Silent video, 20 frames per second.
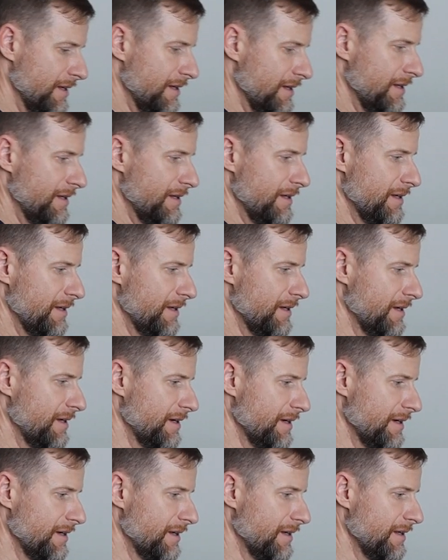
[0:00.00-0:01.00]

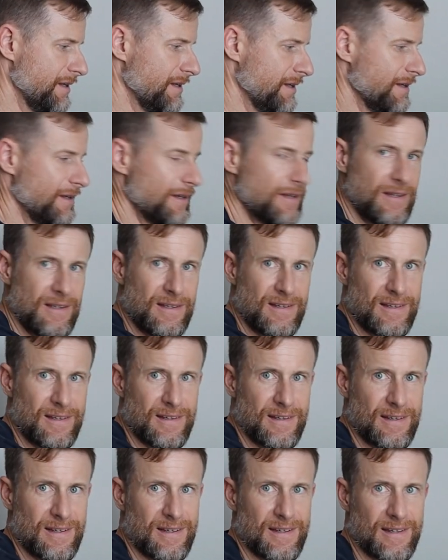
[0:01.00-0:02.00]

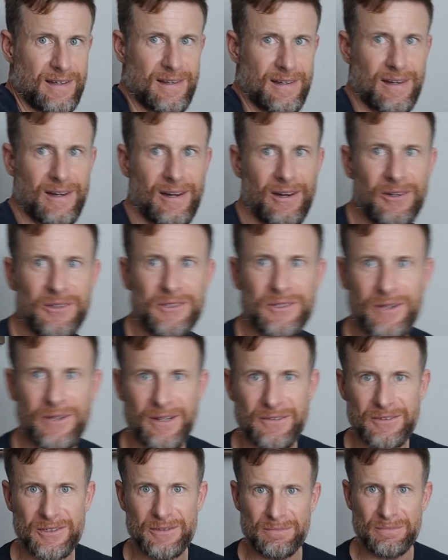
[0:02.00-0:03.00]
I also
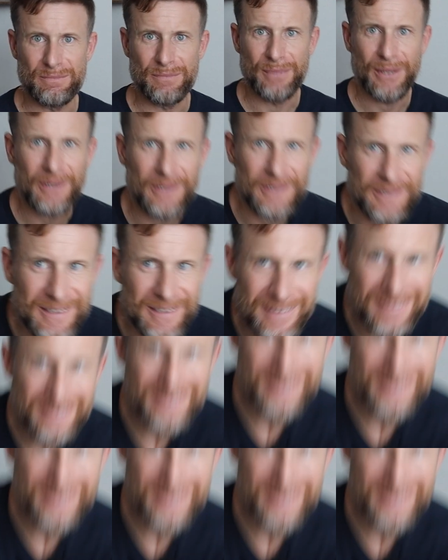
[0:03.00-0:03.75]
have some bark.